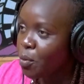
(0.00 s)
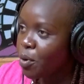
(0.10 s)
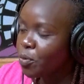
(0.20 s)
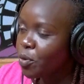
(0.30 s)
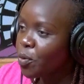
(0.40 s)

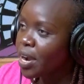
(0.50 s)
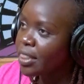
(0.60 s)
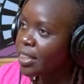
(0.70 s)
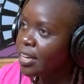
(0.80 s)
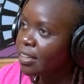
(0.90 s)
When we look
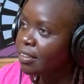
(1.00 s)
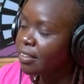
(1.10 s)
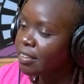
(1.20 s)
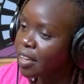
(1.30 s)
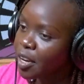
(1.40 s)
at the
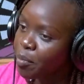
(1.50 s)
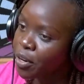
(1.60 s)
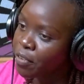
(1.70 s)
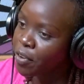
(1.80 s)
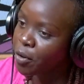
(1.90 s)

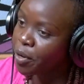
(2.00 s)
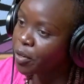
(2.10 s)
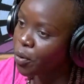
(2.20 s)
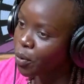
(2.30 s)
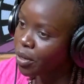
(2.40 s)
Sustainable
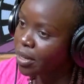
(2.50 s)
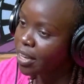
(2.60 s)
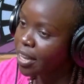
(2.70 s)
Development Goal,